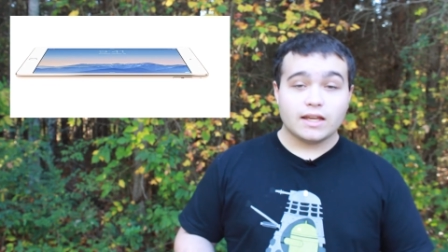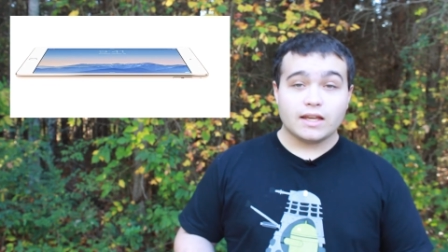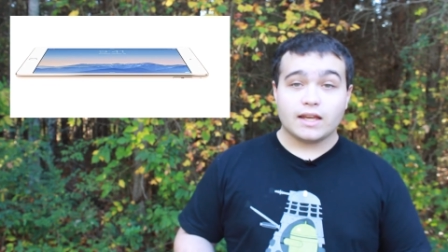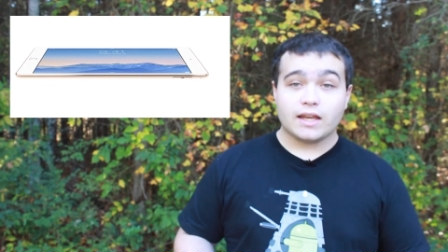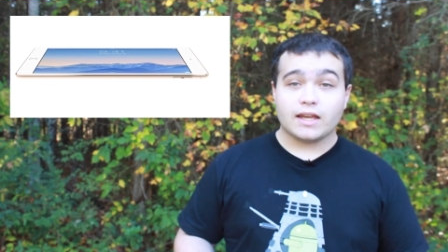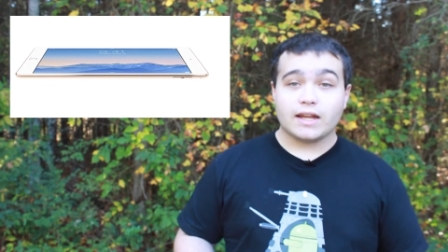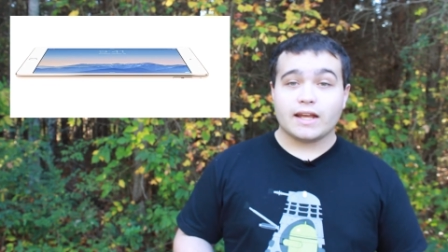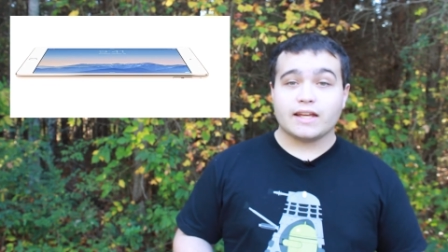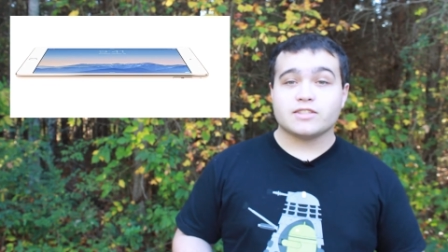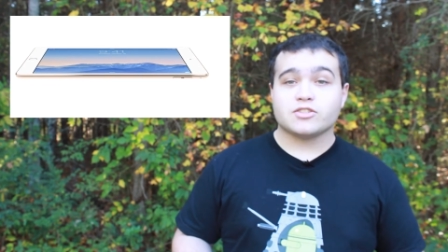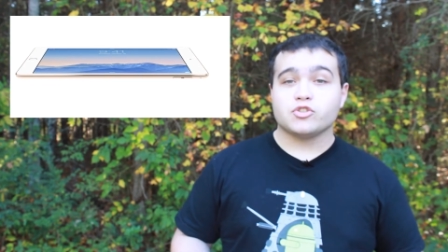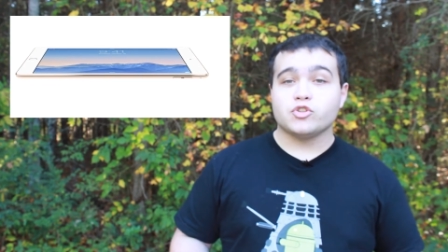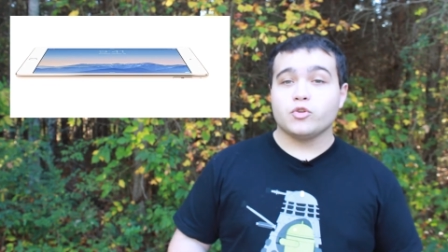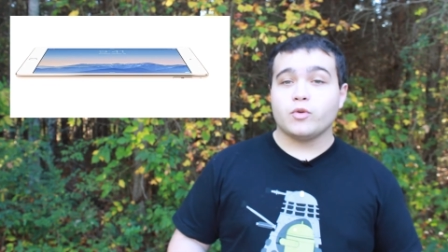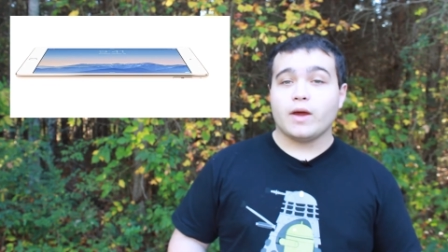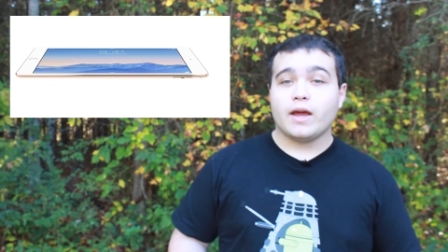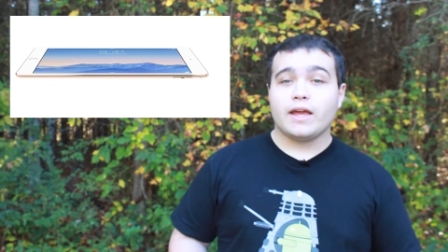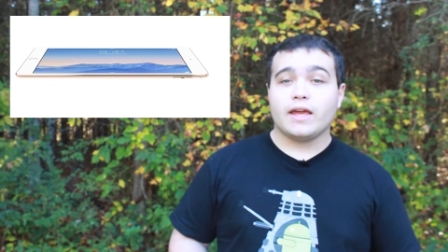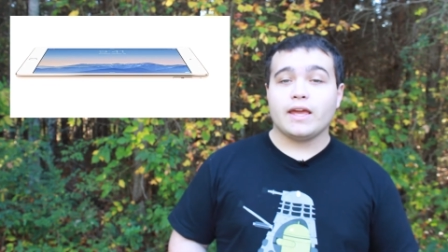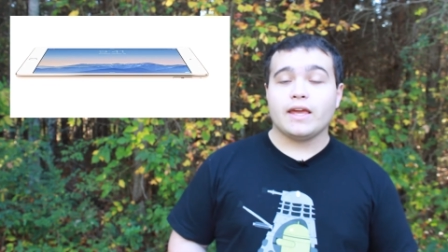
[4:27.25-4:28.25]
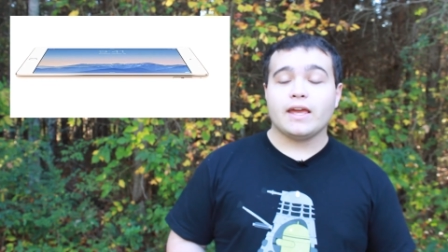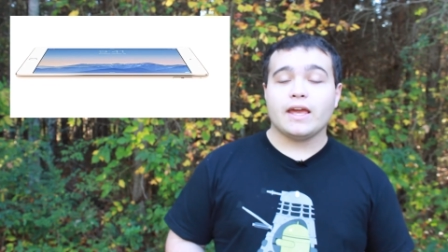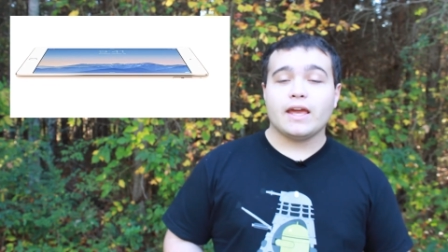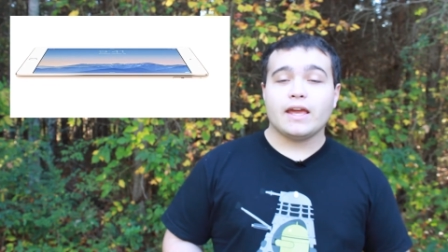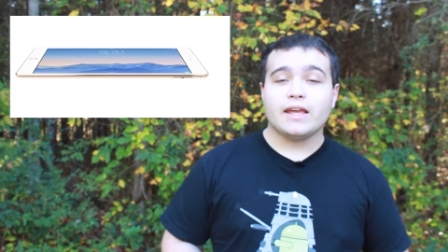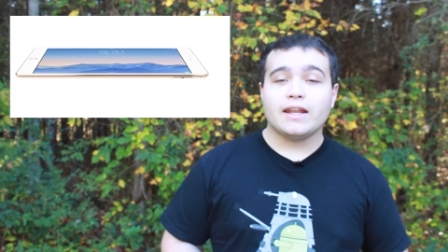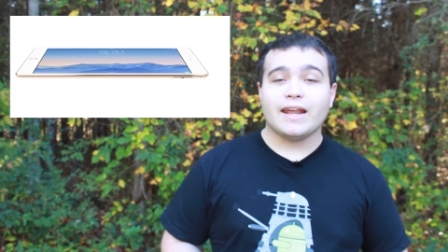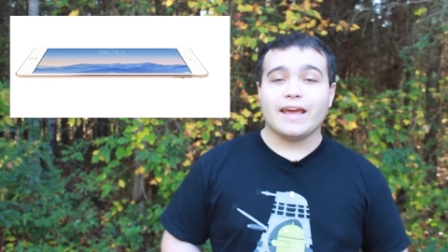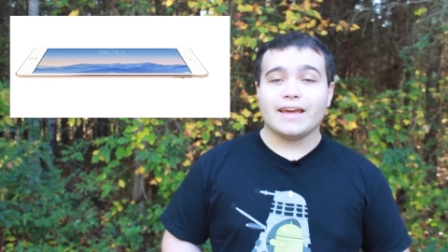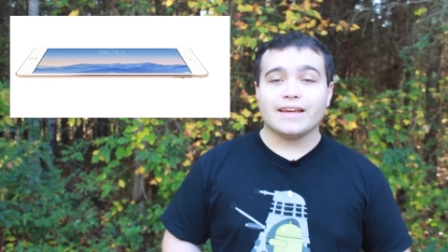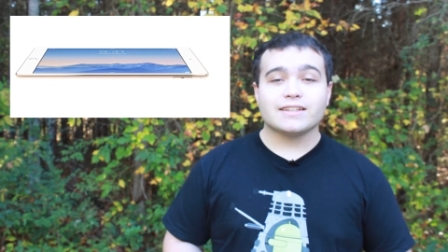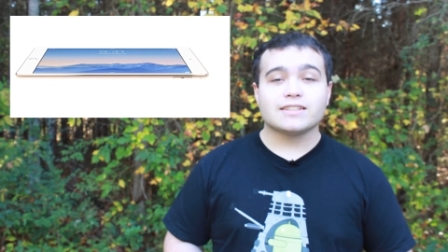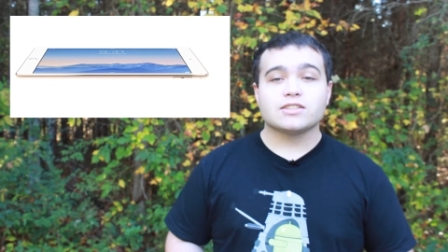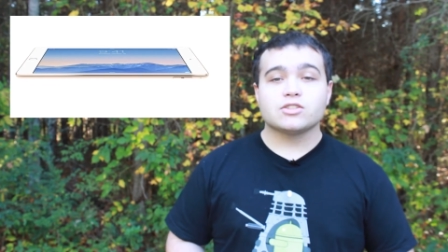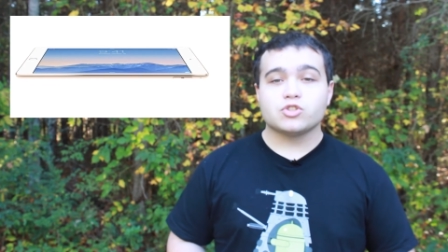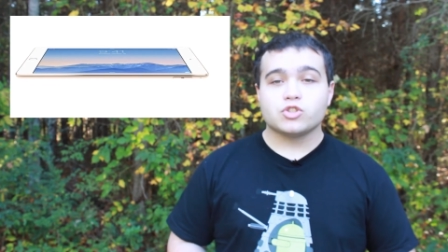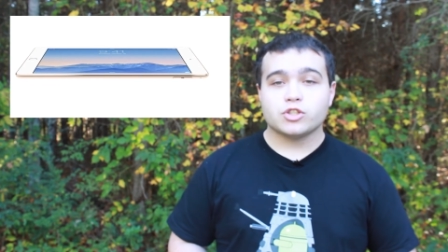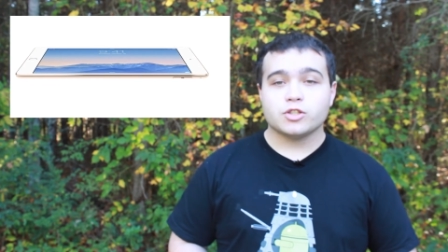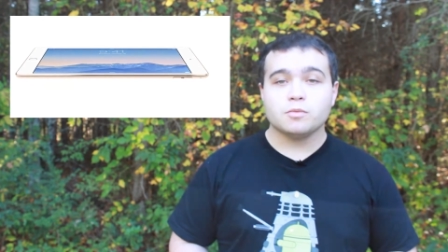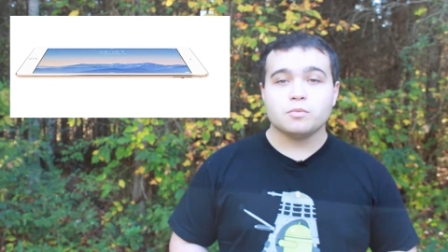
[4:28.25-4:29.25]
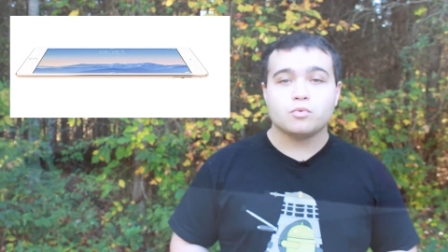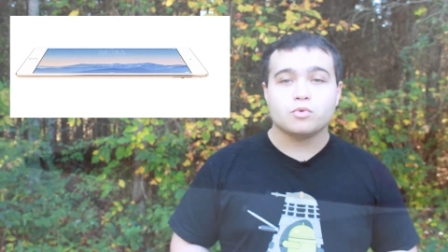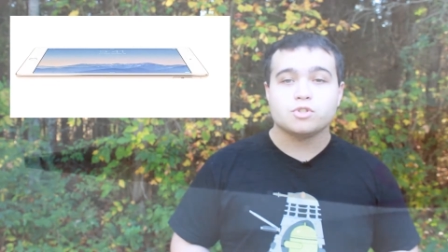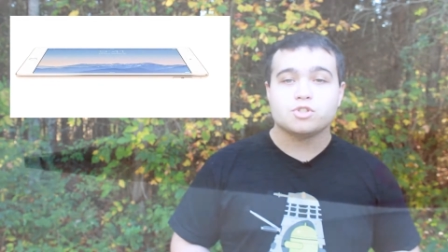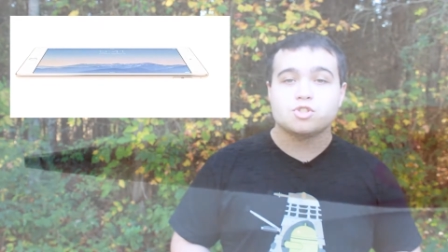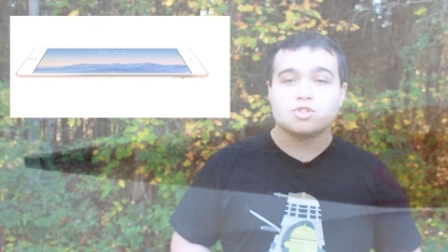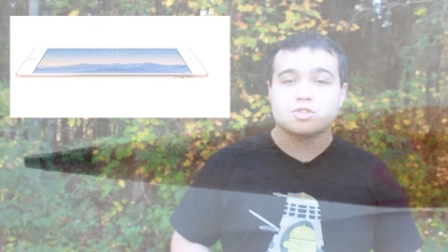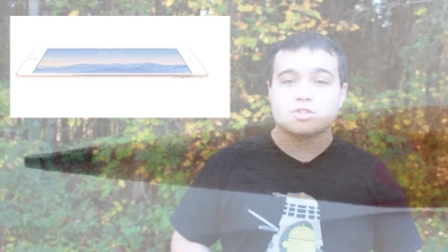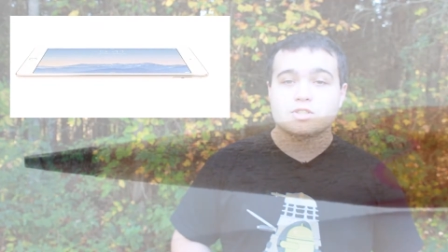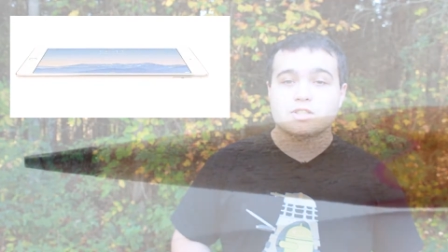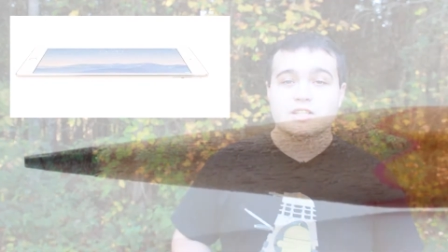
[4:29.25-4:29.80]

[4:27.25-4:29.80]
It has a new A8X chip, which is